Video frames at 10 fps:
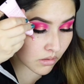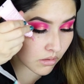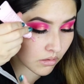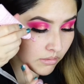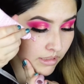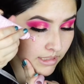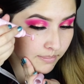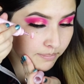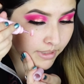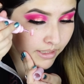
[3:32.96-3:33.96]
Oh,
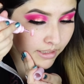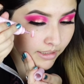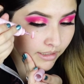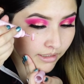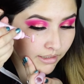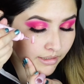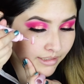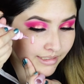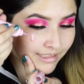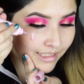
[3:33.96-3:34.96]
it's pink. Do
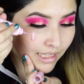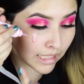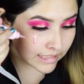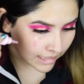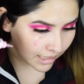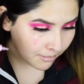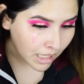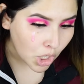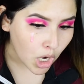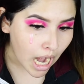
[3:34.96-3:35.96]
you see that? It's like
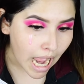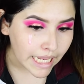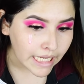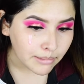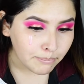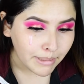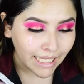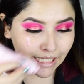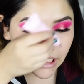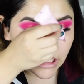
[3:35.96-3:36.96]
I'm crying,
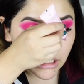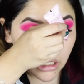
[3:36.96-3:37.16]
pink.